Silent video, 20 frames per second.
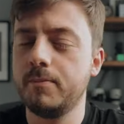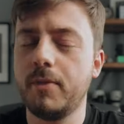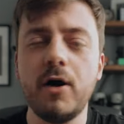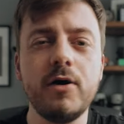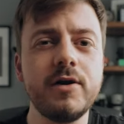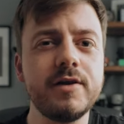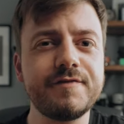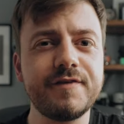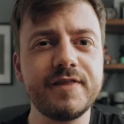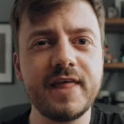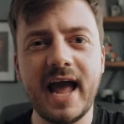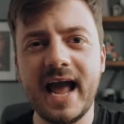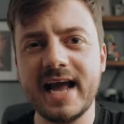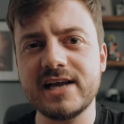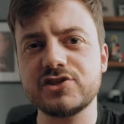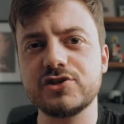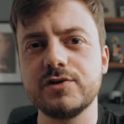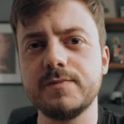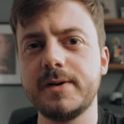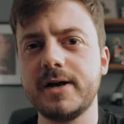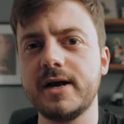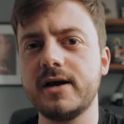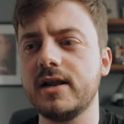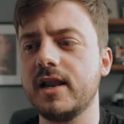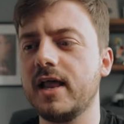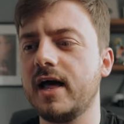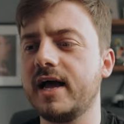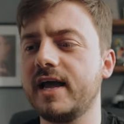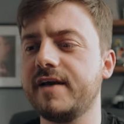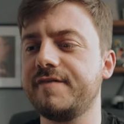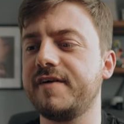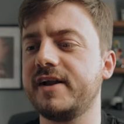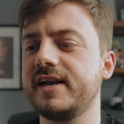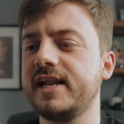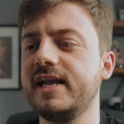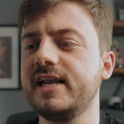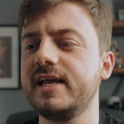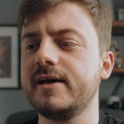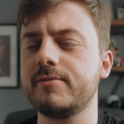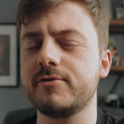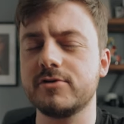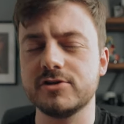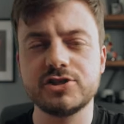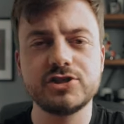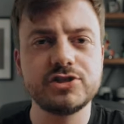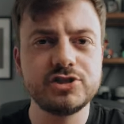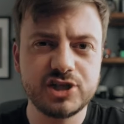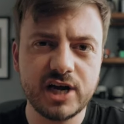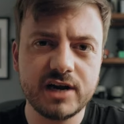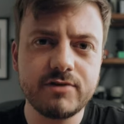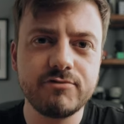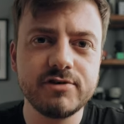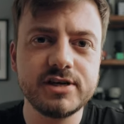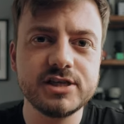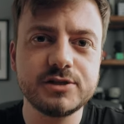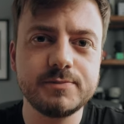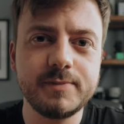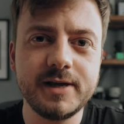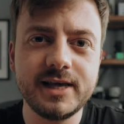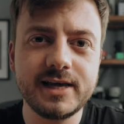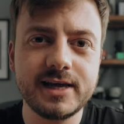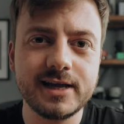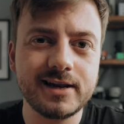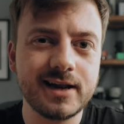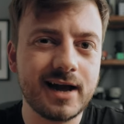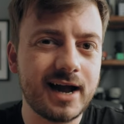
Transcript: but only for that extra bit of light if I need it, because generally speaking,